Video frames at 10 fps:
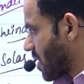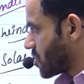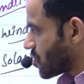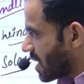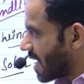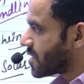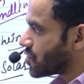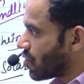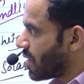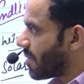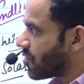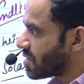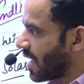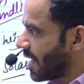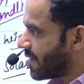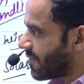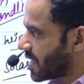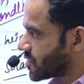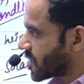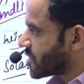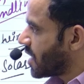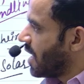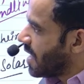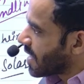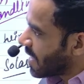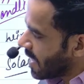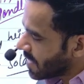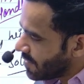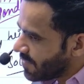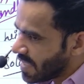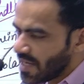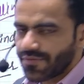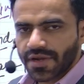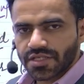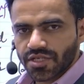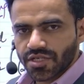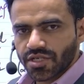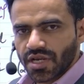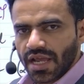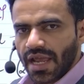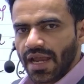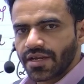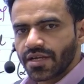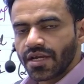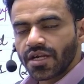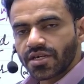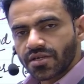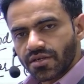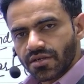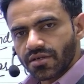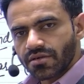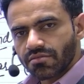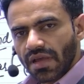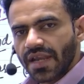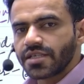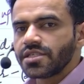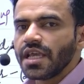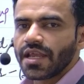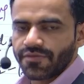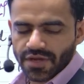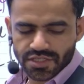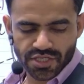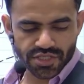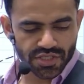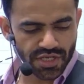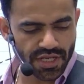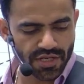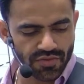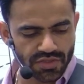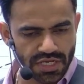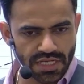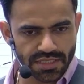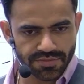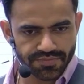So that is all about the infrastructure, connectivity infrastructure and energy infrastructure in Gujarat.